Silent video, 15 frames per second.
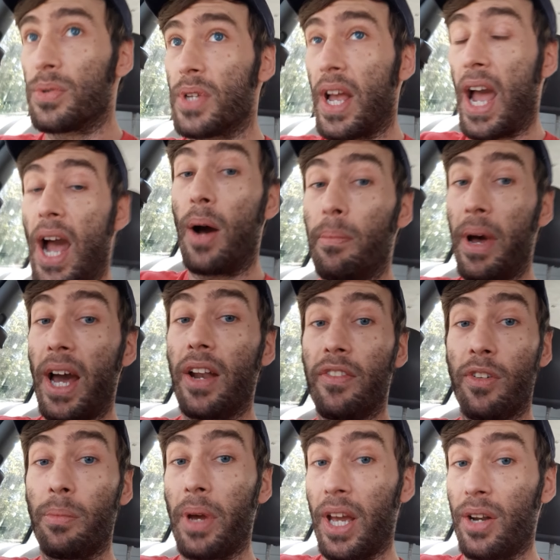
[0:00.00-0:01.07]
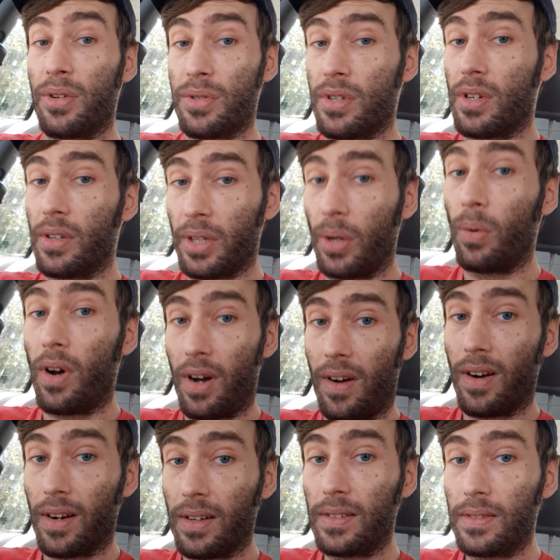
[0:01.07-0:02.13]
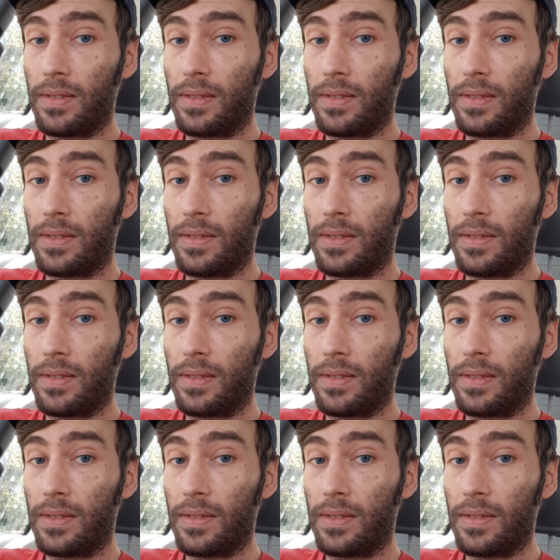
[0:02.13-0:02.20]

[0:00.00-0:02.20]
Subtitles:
how bad of a manager you are.